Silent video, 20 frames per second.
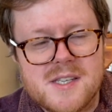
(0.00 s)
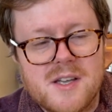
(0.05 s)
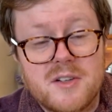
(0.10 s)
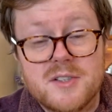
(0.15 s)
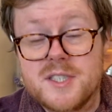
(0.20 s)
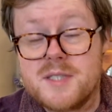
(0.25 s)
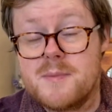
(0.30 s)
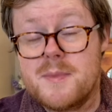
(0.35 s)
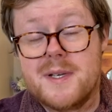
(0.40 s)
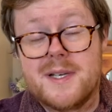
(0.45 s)

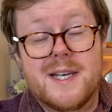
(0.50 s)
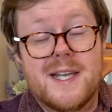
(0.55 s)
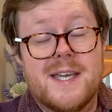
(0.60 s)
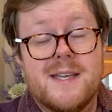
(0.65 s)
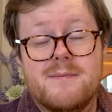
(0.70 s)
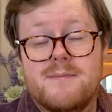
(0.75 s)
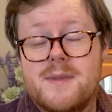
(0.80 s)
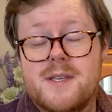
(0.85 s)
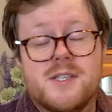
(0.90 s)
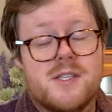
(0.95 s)

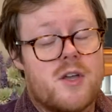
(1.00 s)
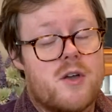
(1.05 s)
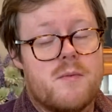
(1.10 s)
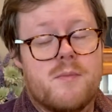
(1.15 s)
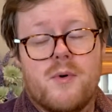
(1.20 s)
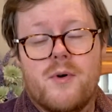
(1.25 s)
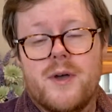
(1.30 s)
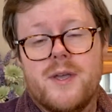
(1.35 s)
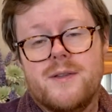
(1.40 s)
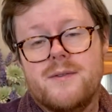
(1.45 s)
Ultimately, there's no
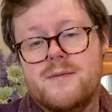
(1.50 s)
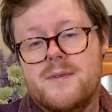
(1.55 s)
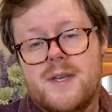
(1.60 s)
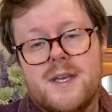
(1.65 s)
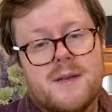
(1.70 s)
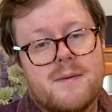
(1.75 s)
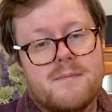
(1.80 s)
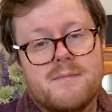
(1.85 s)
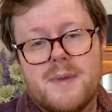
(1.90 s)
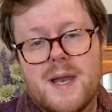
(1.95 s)
point
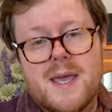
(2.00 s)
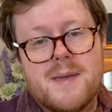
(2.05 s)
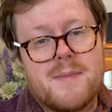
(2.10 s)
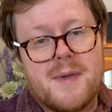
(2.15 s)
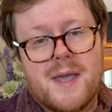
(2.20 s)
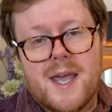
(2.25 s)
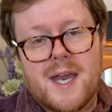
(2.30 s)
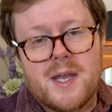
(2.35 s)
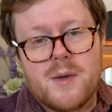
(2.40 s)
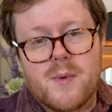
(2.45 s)
in
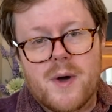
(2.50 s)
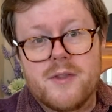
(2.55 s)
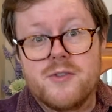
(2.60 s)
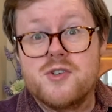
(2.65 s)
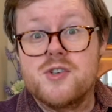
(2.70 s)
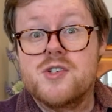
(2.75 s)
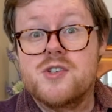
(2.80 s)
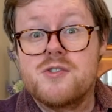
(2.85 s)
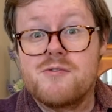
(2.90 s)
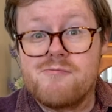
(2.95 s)
blaming anyone,
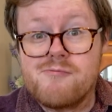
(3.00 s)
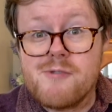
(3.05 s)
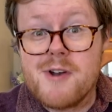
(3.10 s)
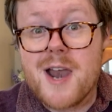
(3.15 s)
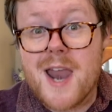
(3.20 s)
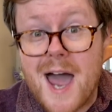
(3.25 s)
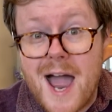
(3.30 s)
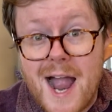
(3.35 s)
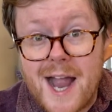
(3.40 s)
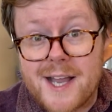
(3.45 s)
just
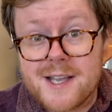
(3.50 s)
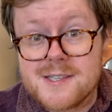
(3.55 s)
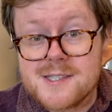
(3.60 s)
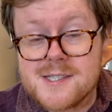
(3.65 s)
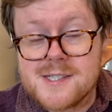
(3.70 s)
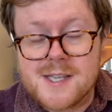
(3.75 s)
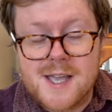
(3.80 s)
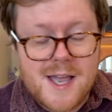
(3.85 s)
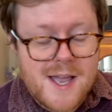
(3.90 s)
relax